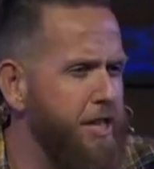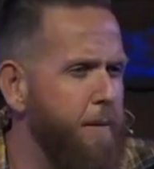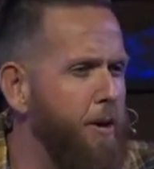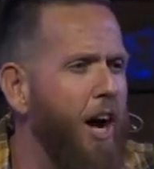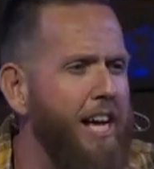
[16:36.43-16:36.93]

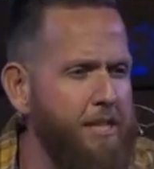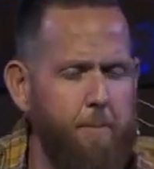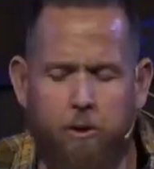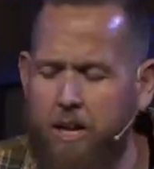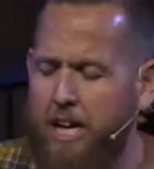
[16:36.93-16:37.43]

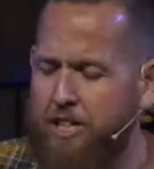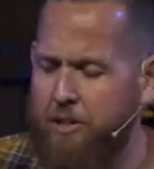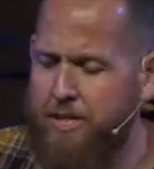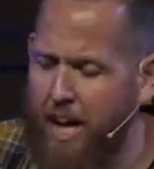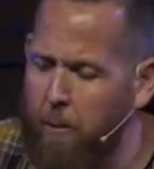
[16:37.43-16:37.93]
gospel, to
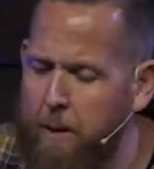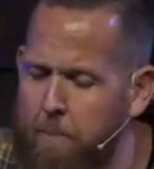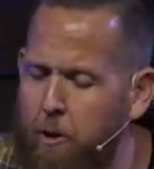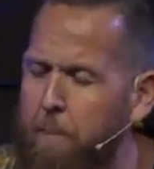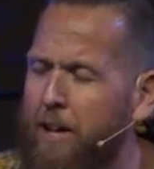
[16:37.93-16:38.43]
tell
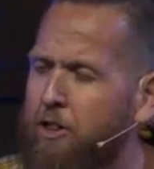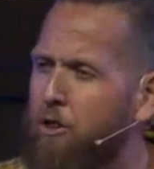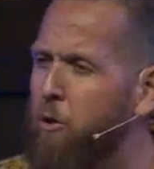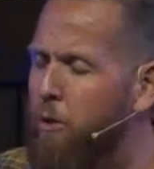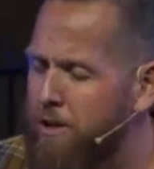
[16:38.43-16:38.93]
people about the
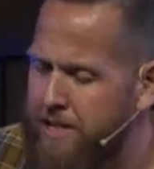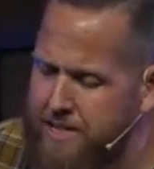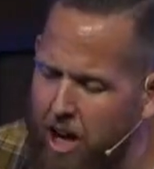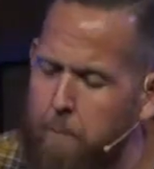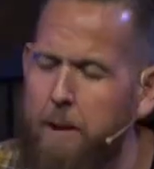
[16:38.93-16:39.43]
Lord, to
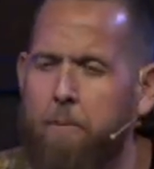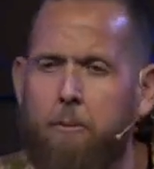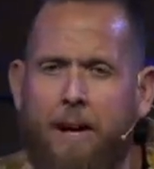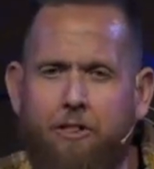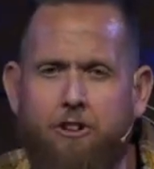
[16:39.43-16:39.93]
tell people
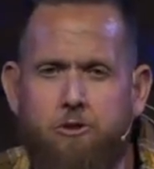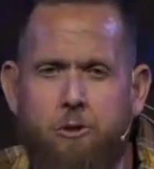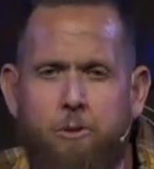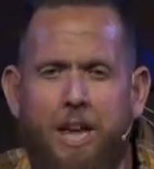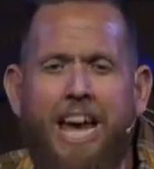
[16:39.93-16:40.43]
about the
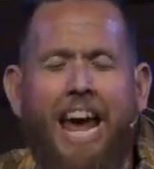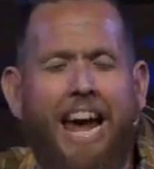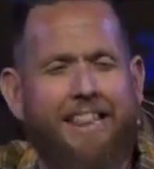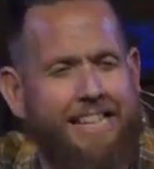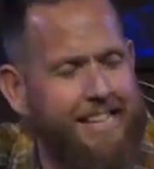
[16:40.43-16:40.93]
truth.
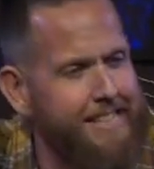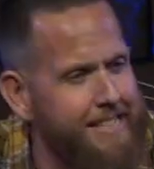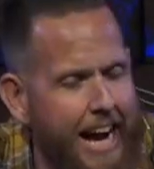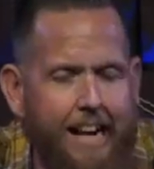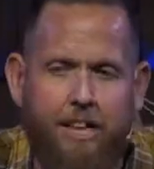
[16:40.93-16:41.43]
And that's
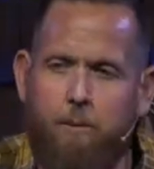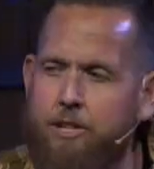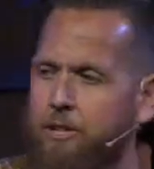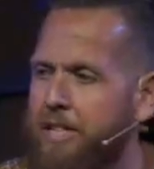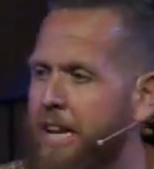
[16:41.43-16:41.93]
exactly what
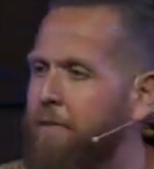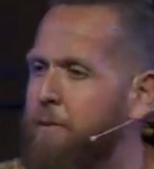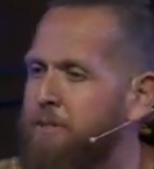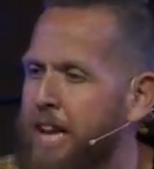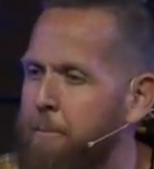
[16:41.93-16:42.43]
you're seeing from
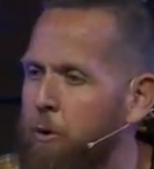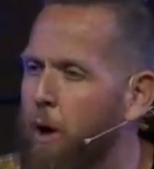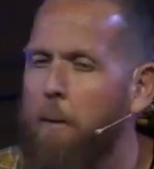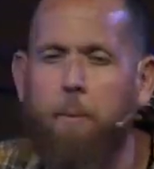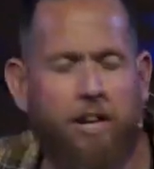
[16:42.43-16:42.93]
Samuel.
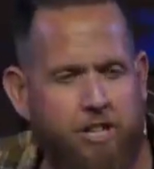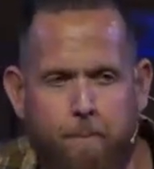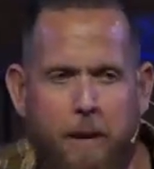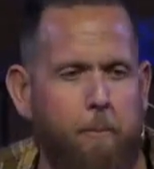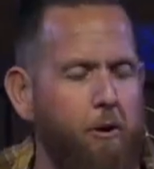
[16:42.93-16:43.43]
A bunch of
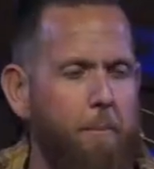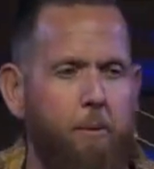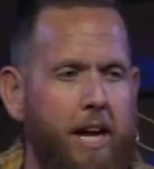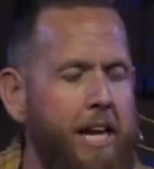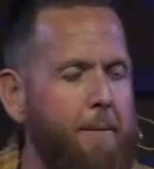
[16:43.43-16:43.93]
people
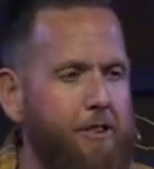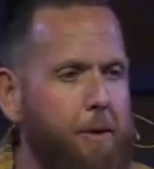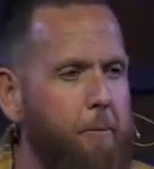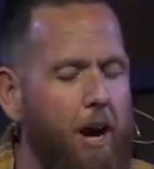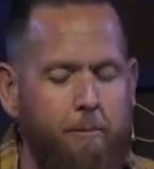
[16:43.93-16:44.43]
complaining about their
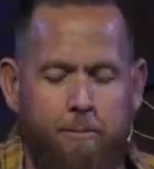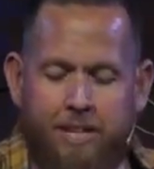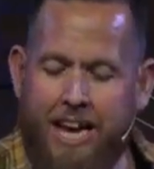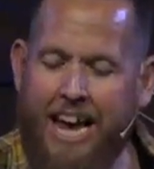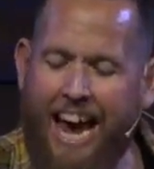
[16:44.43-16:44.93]
problems.
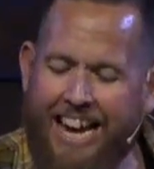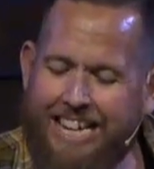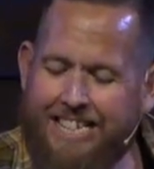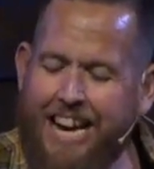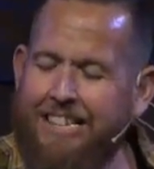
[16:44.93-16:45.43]
And he
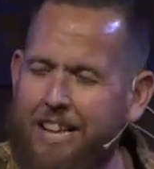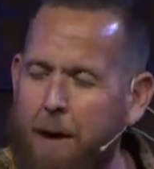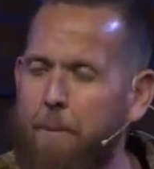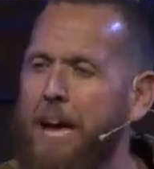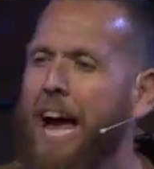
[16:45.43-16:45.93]
stands
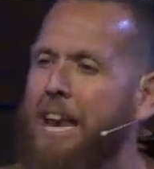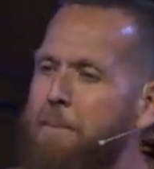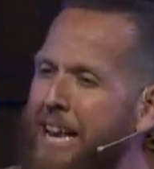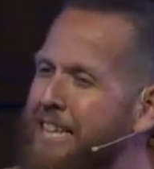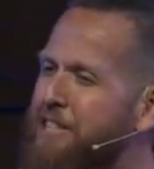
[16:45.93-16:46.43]
up and he
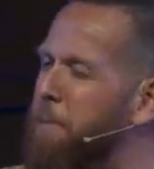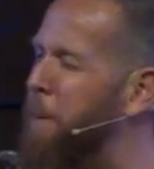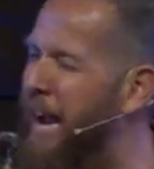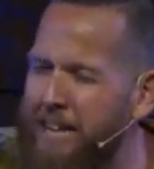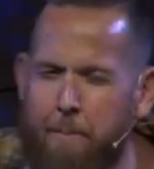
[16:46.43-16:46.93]
begins to
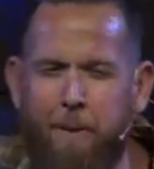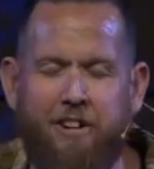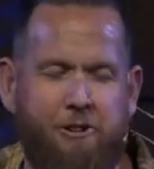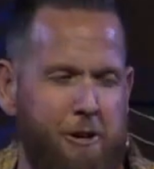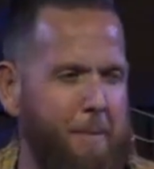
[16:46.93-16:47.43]
paint the
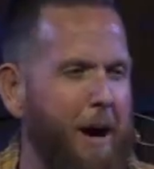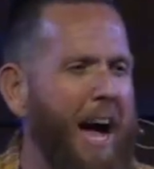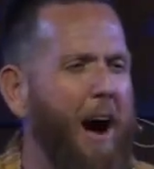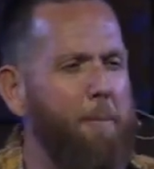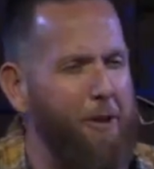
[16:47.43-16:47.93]
picture about
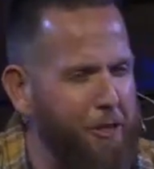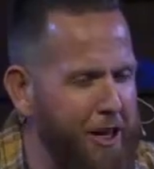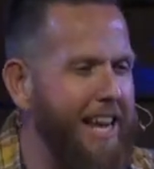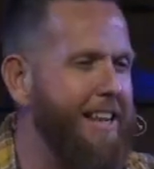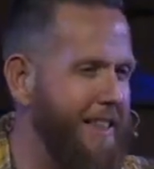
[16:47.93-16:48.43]
how
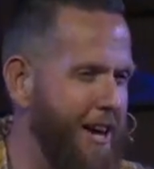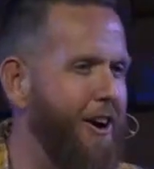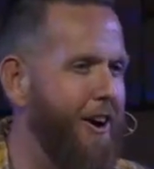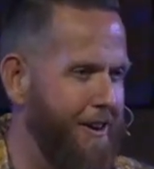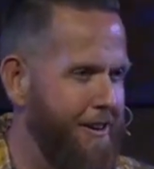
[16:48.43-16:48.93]
pathetic they are.